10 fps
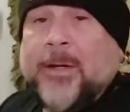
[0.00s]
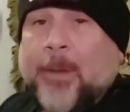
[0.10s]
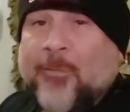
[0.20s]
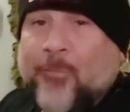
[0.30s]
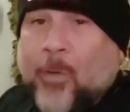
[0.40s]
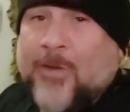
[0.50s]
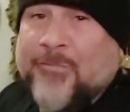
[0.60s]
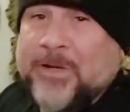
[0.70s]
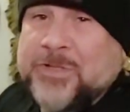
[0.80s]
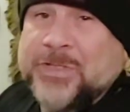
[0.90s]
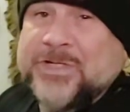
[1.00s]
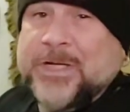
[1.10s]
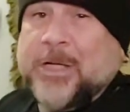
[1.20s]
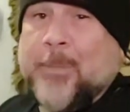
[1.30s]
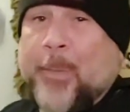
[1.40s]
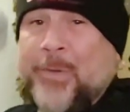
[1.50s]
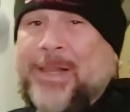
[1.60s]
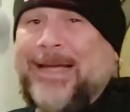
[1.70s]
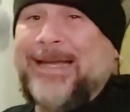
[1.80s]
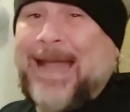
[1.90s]
Now before I finish this and come up with
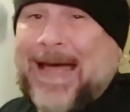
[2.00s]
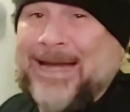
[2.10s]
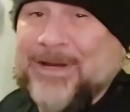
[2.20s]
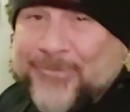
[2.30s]
like 9